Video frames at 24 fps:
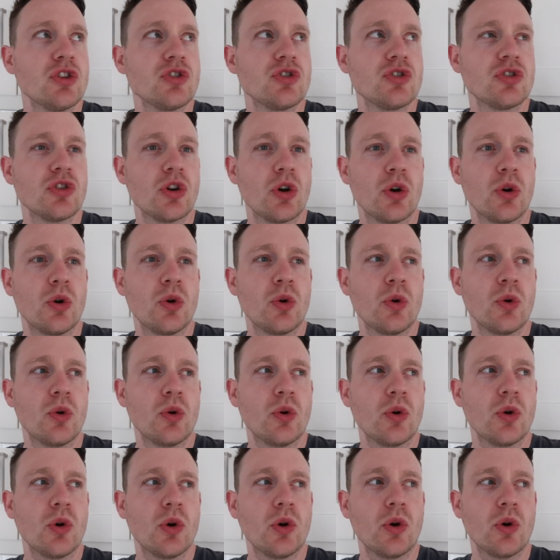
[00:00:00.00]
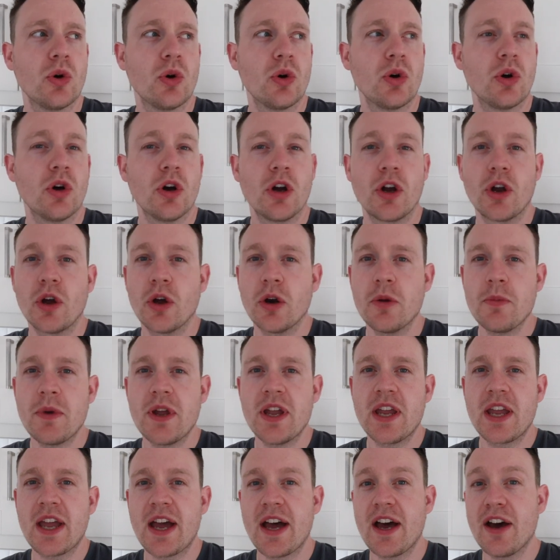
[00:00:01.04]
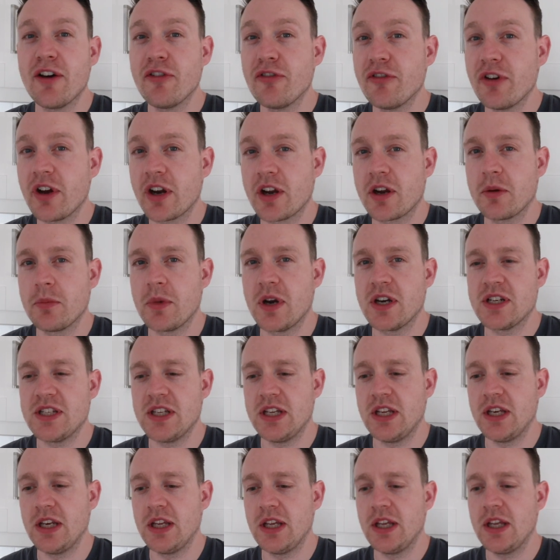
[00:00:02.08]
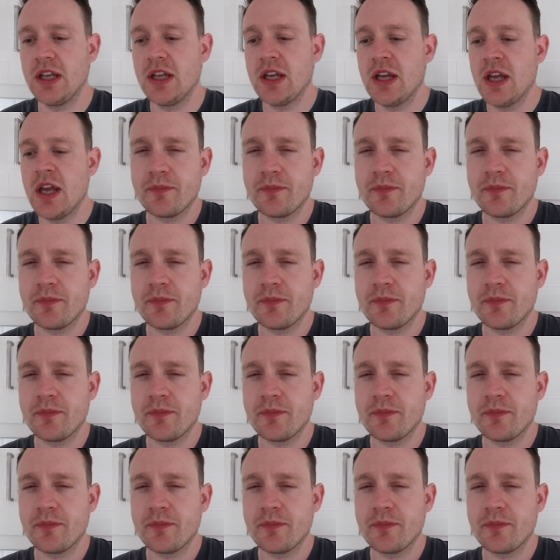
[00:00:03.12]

So I'm going to make a vodka martini.